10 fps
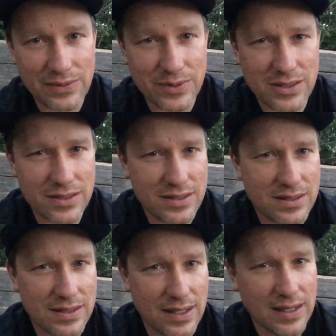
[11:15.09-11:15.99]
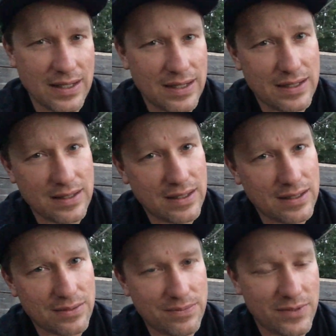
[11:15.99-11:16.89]
which is
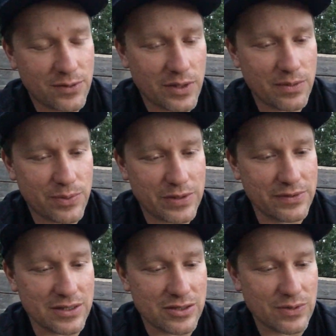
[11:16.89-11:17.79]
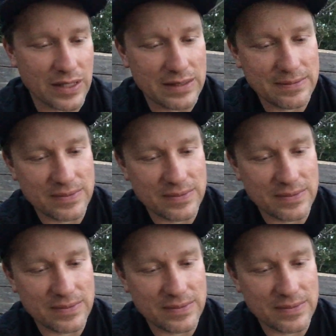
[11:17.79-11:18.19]
a rare privilege, right?